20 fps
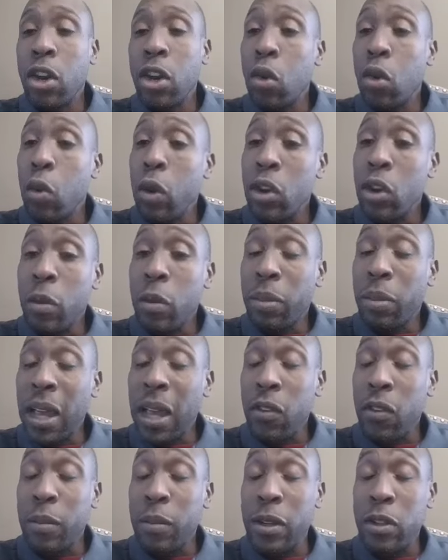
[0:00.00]
know one of your
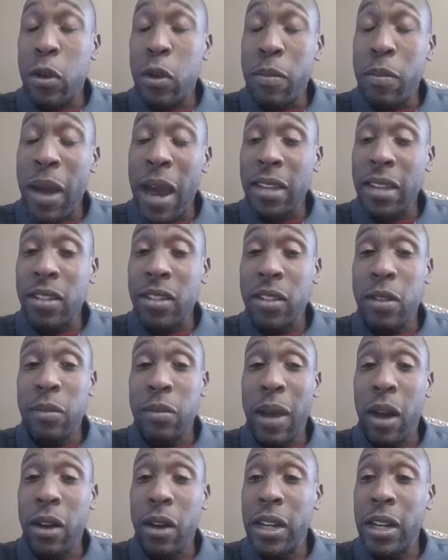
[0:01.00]
platforms that you're passionate
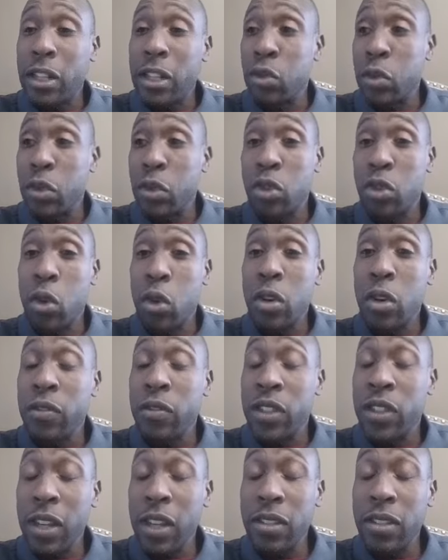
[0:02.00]
about is
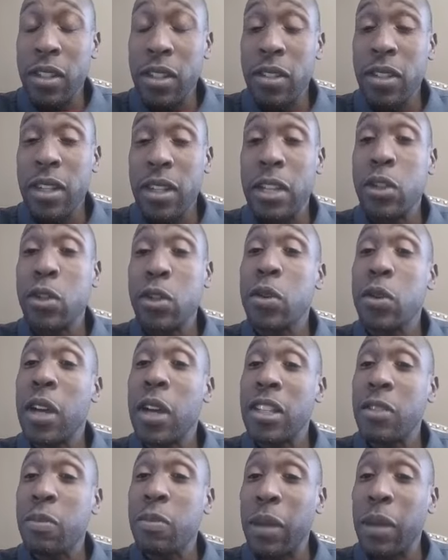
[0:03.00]
restorative justice. Can you
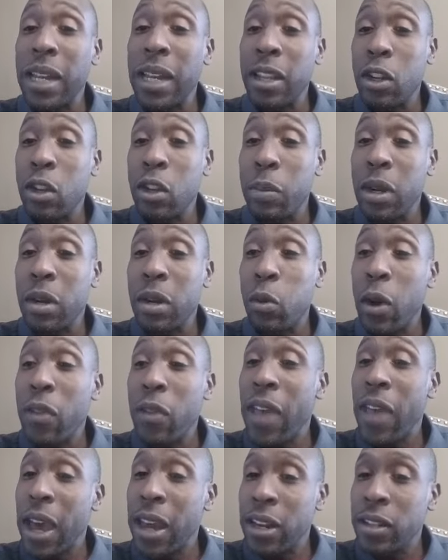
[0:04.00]
explain a little bit of what
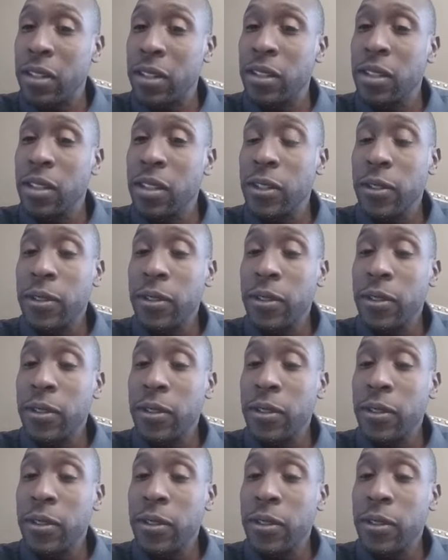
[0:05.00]
that is?